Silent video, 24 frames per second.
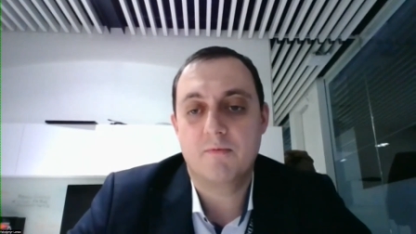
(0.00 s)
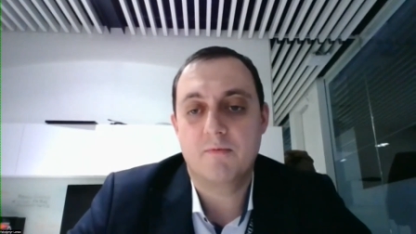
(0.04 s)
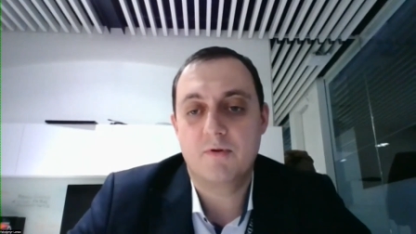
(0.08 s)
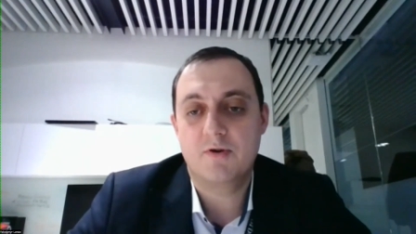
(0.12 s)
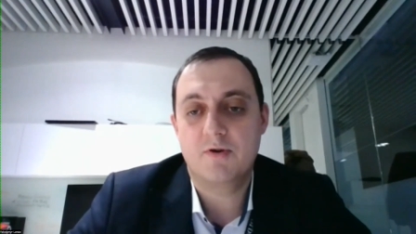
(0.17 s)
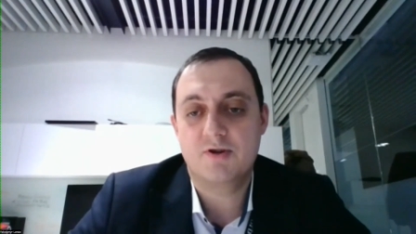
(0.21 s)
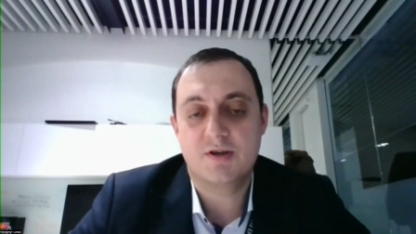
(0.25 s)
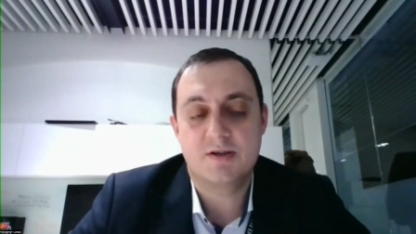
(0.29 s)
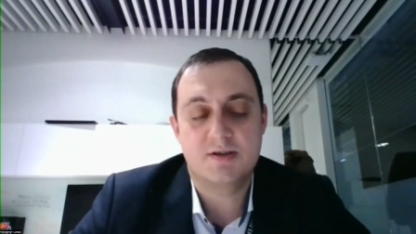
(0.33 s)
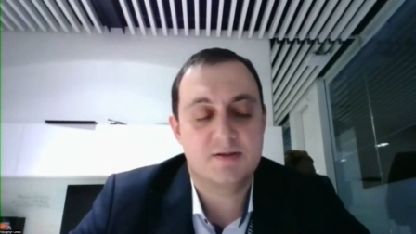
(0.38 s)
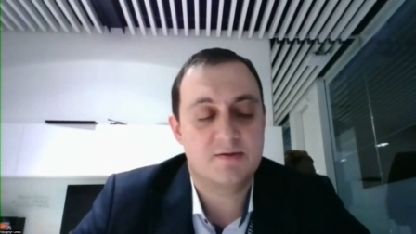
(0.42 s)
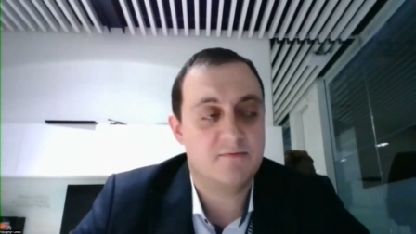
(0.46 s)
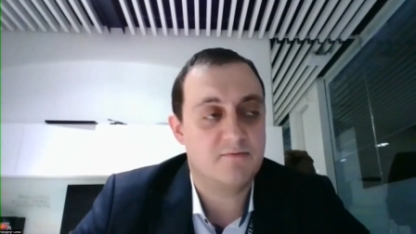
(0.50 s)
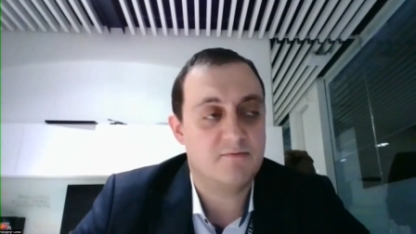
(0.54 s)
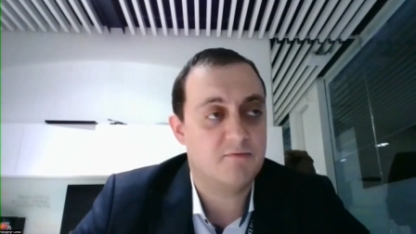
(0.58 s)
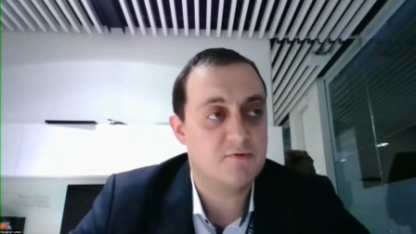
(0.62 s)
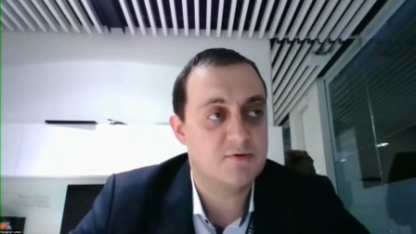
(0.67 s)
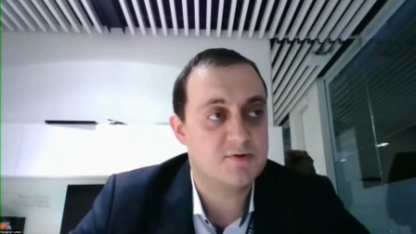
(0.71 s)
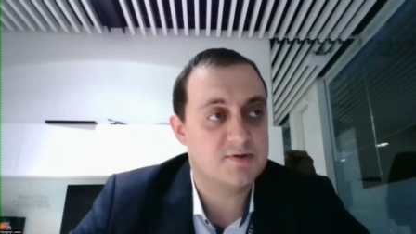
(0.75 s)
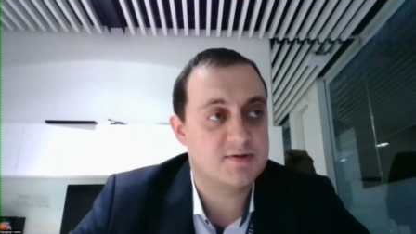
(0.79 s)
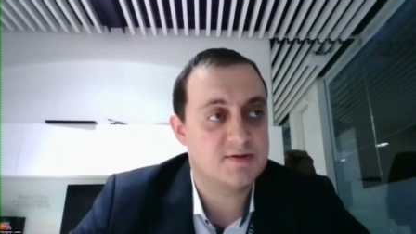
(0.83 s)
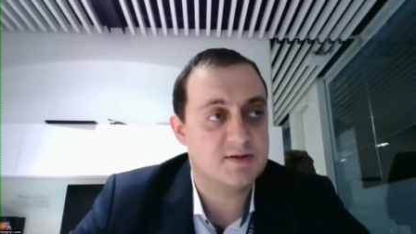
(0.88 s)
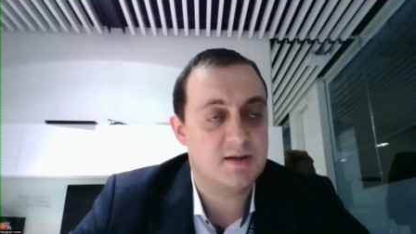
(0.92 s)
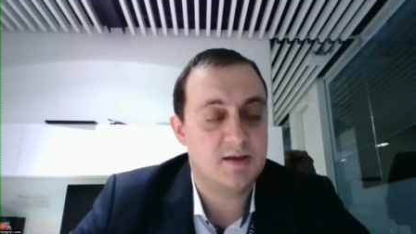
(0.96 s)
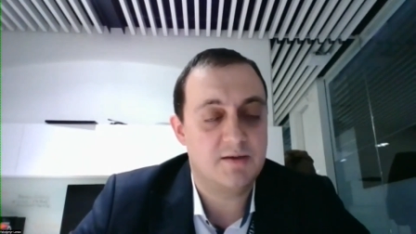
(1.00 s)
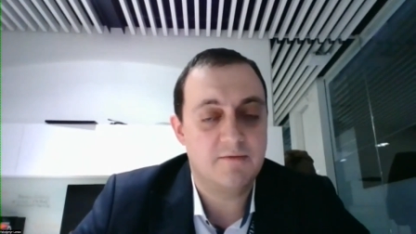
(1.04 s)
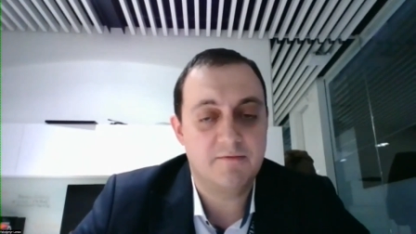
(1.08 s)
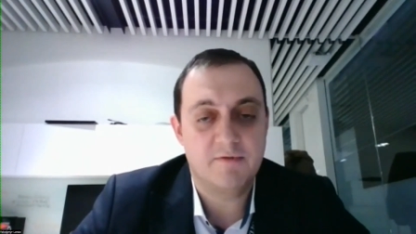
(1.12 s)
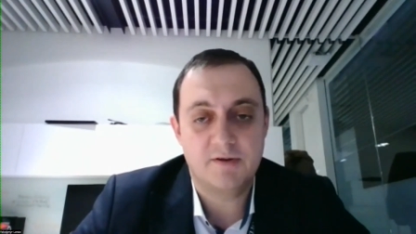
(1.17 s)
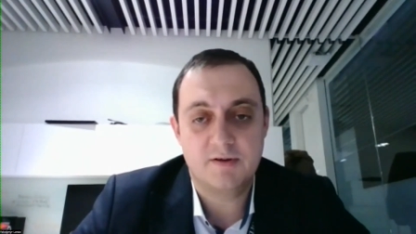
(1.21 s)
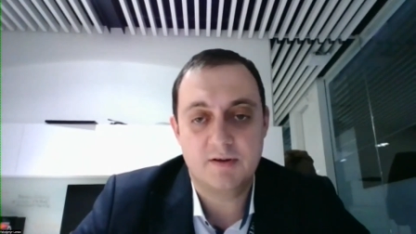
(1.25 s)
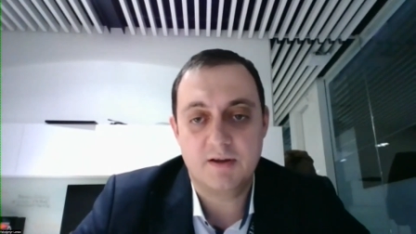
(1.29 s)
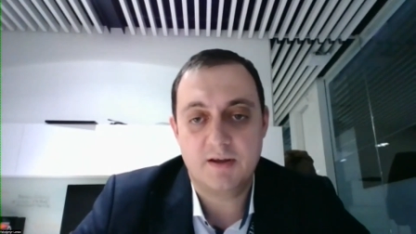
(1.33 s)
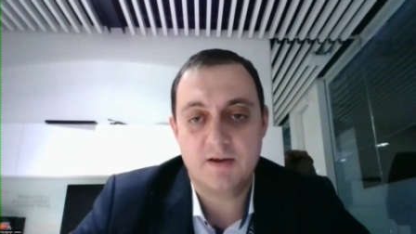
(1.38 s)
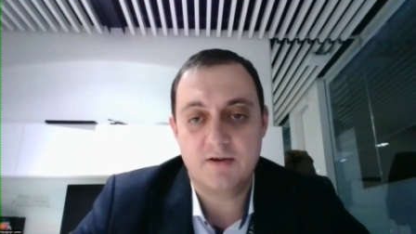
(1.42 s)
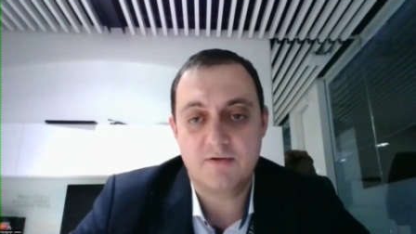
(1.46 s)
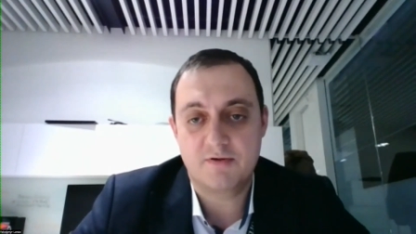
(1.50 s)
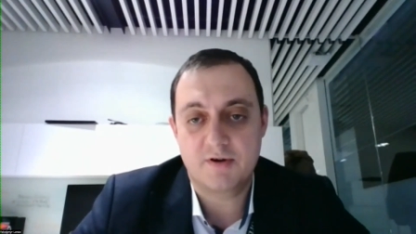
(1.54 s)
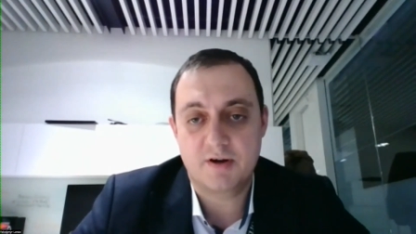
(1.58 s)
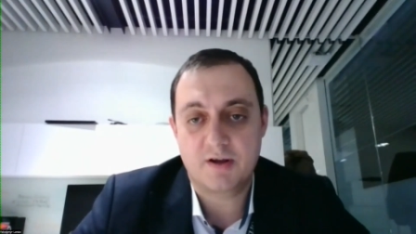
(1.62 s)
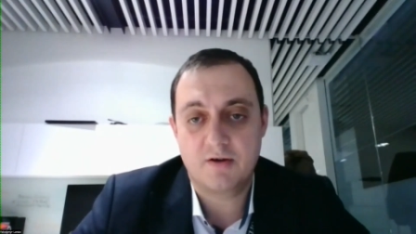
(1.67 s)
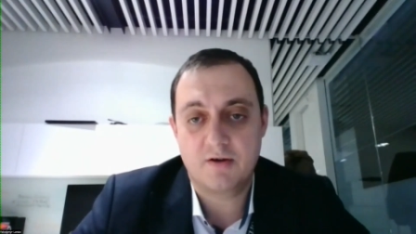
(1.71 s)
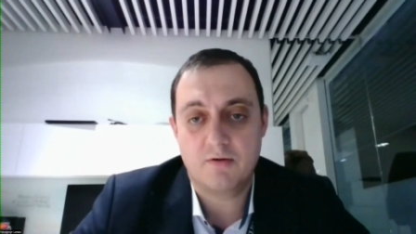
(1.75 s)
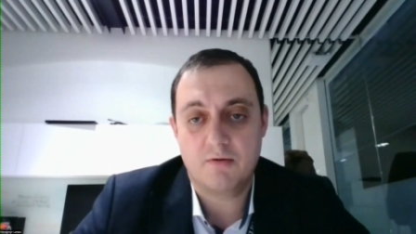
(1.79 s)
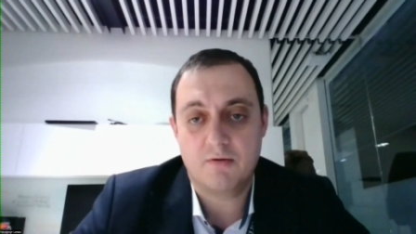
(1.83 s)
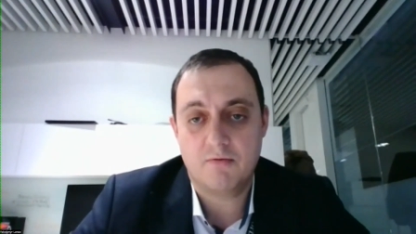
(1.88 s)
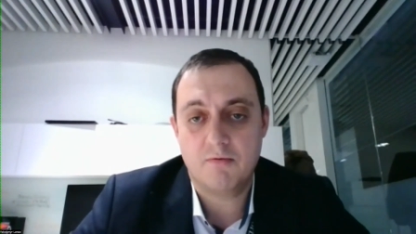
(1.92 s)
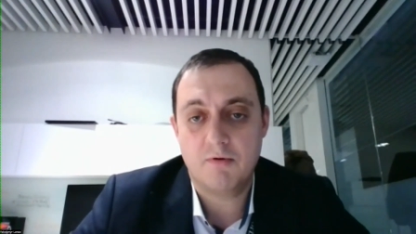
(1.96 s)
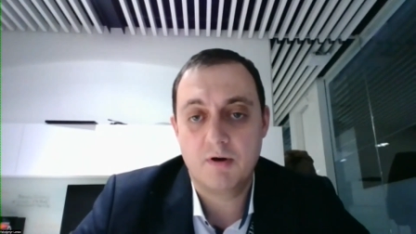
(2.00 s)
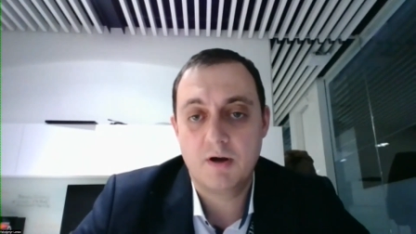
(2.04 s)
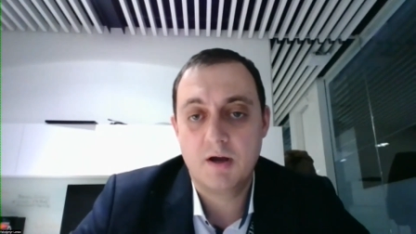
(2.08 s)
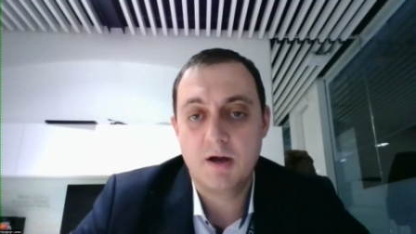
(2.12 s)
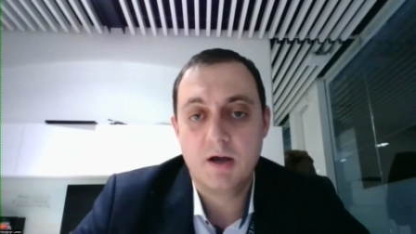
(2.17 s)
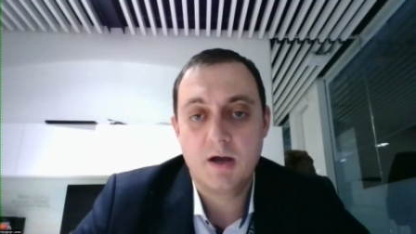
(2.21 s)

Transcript: which it was even a year ago.